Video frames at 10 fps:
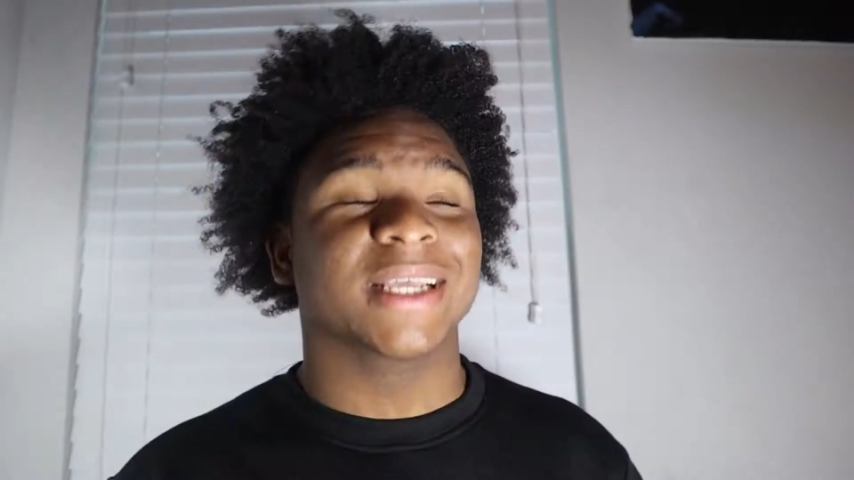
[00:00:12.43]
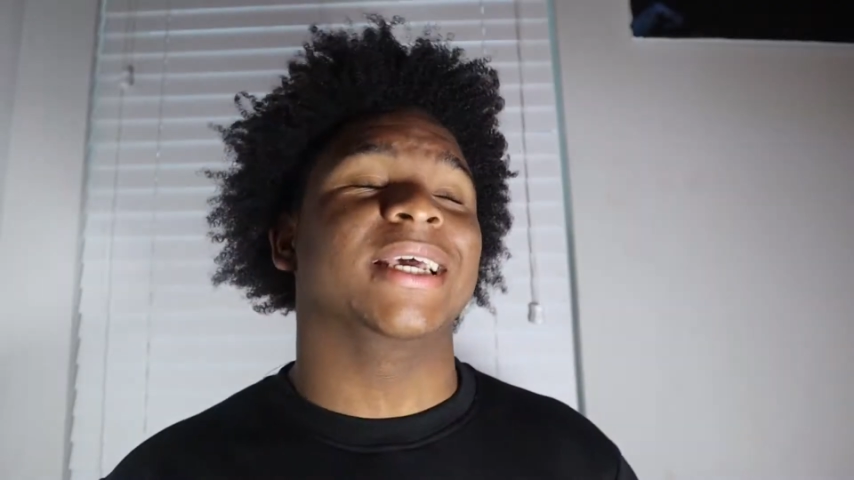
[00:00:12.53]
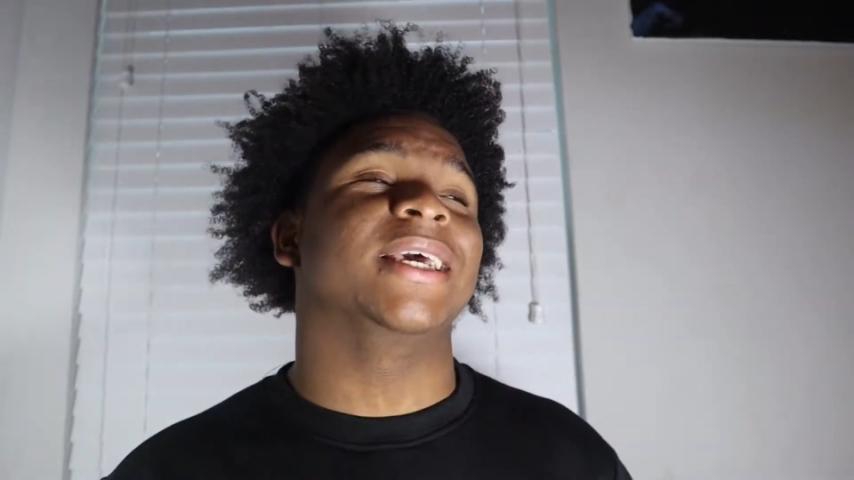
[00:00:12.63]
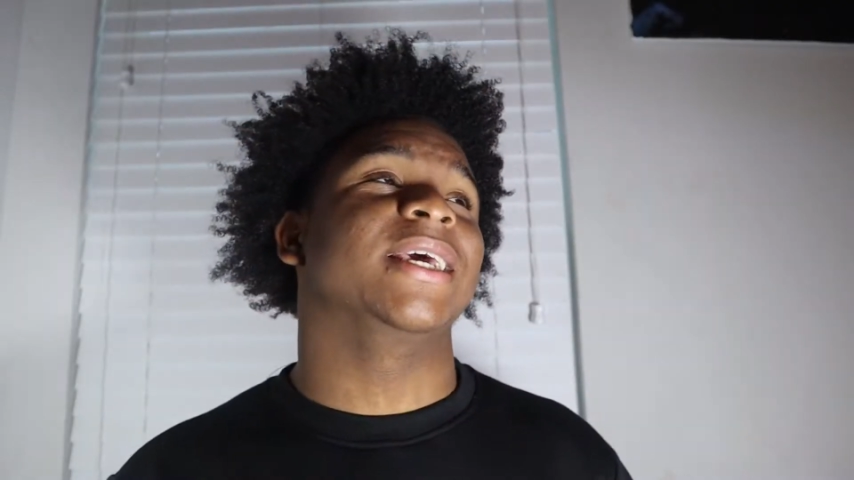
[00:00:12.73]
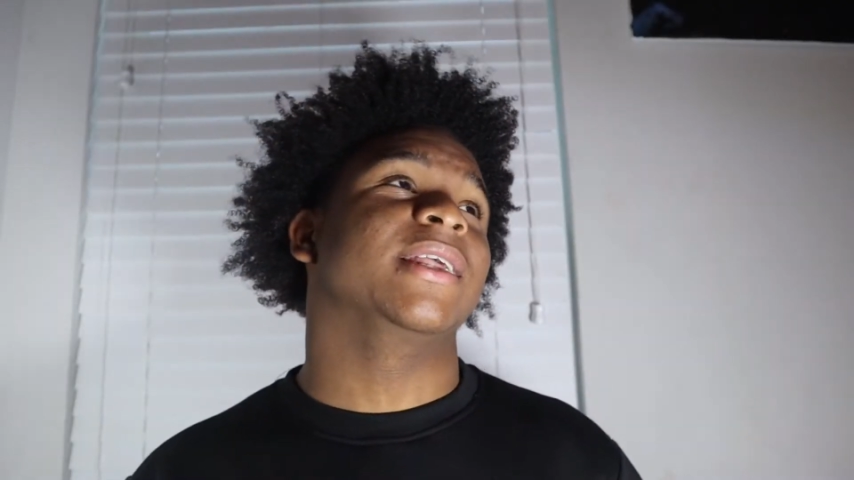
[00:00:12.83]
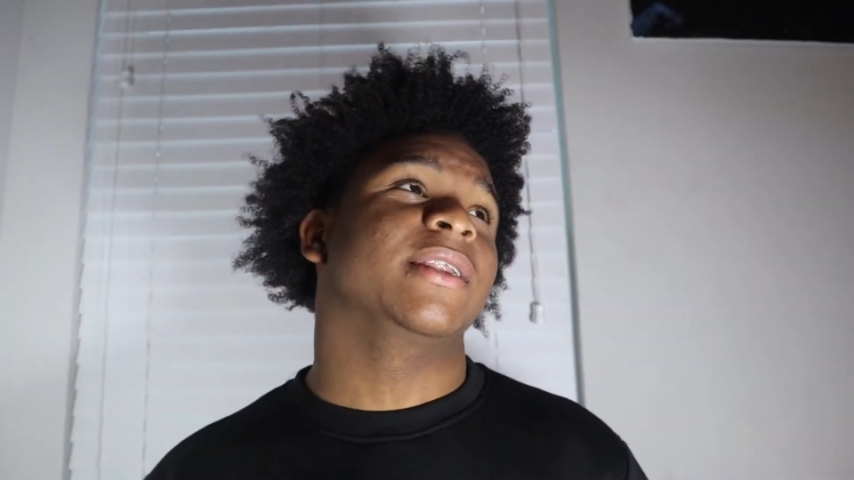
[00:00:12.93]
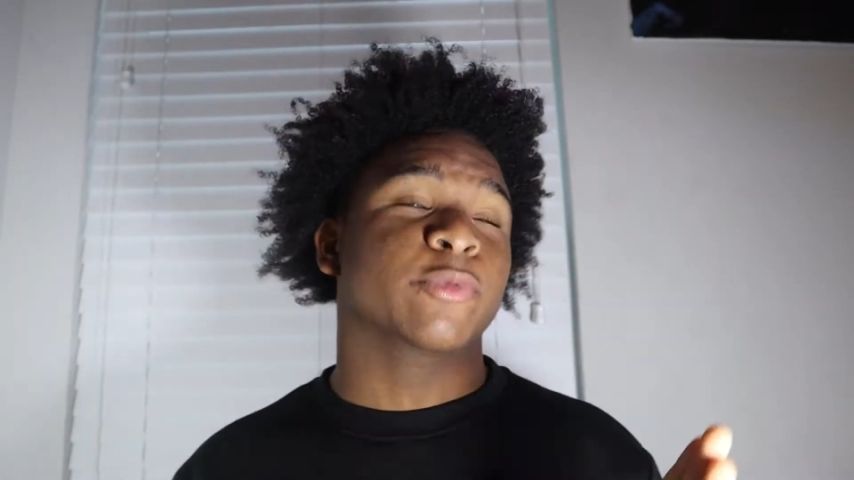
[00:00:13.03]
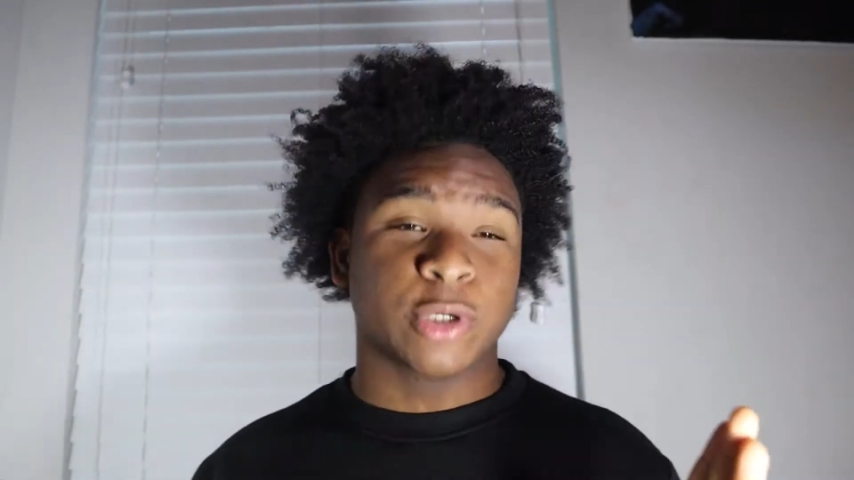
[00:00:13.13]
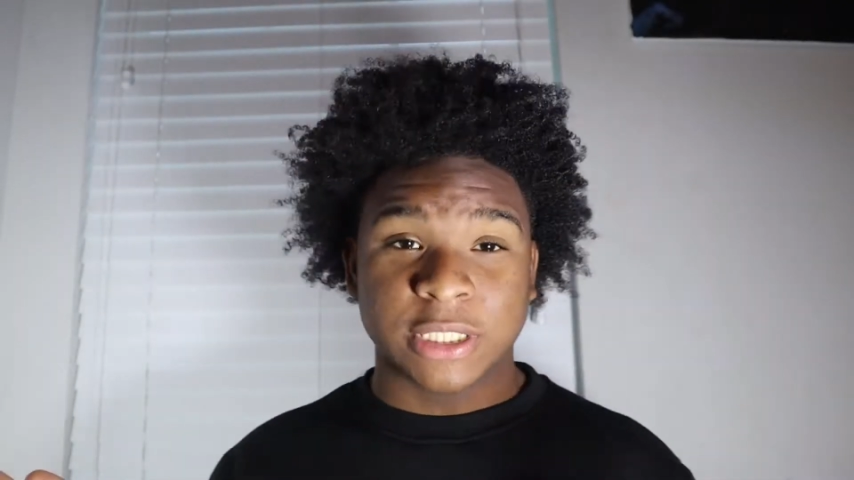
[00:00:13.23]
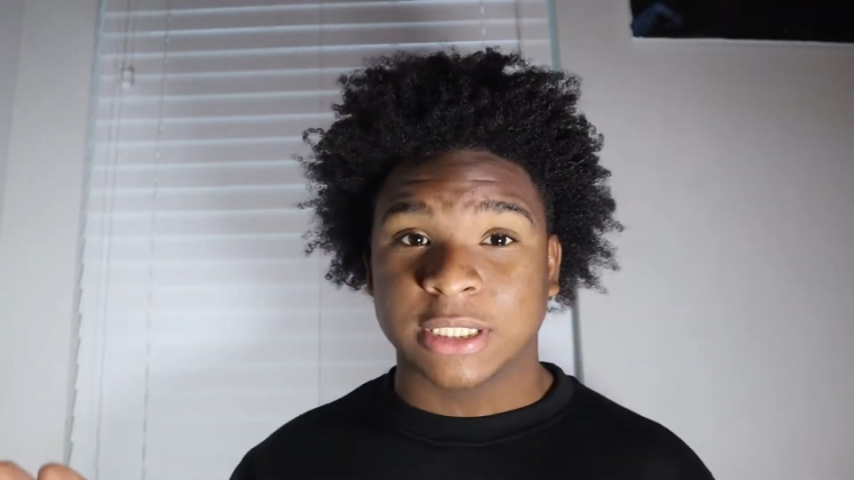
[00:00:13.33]
And
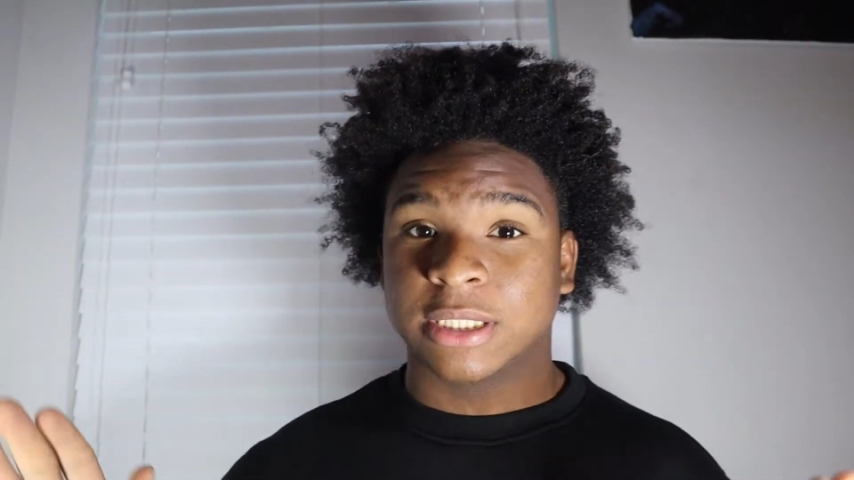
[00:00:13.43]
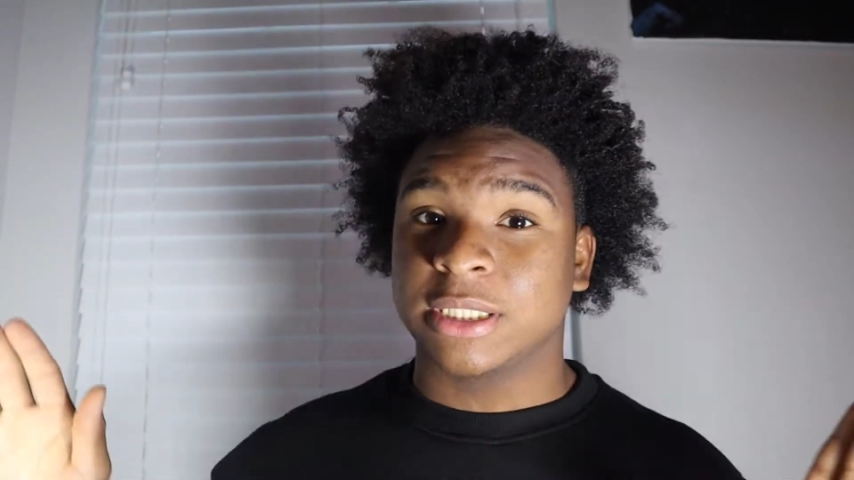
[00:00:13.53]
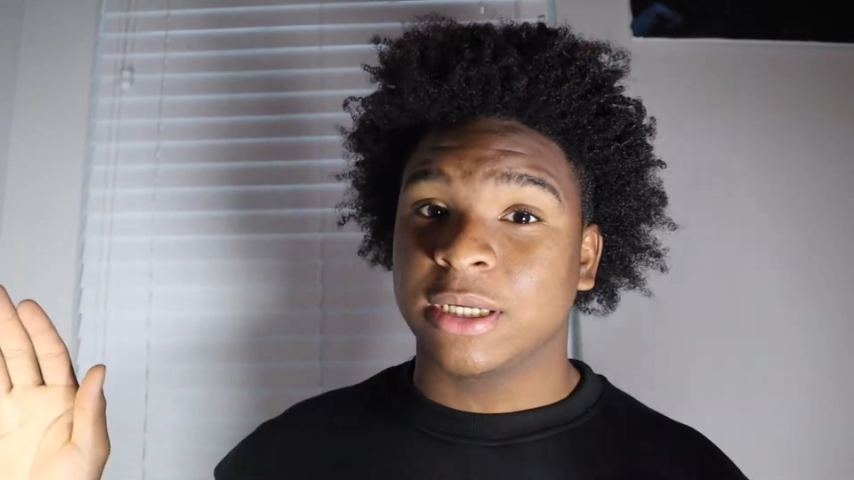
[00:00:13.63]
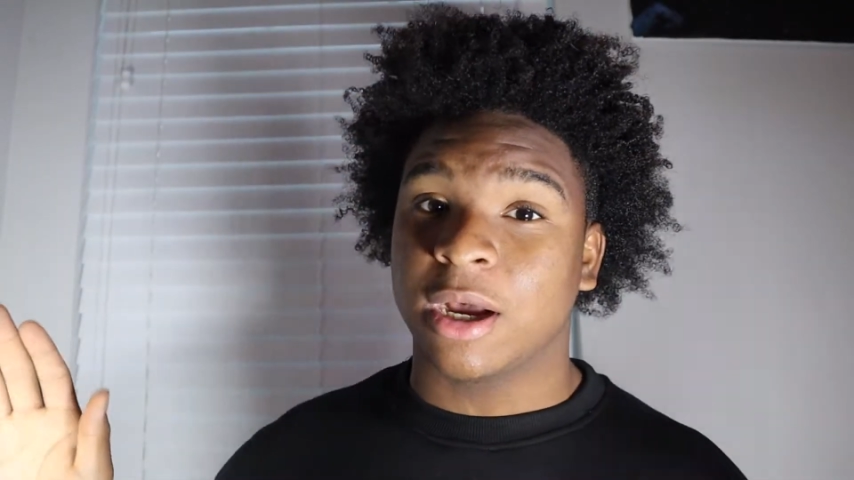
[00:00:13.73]
recently,